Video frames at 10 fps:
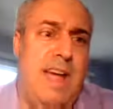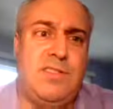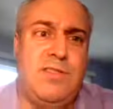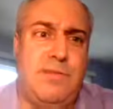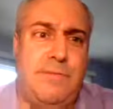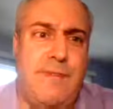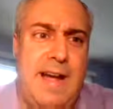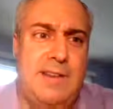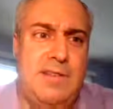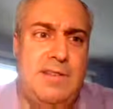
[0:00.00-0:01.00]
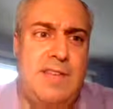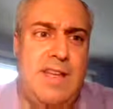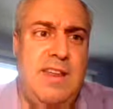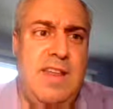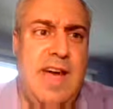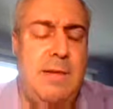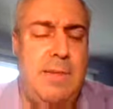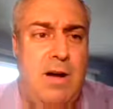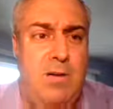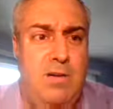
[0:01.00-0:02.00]
external factors and not
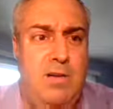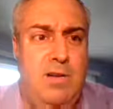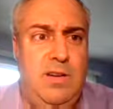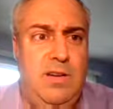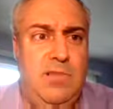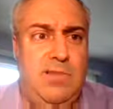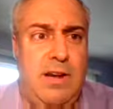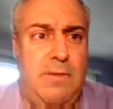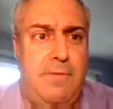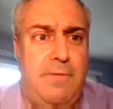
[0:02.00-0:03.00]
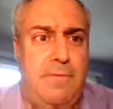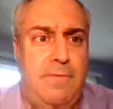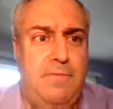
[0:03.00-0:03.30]
about yourself.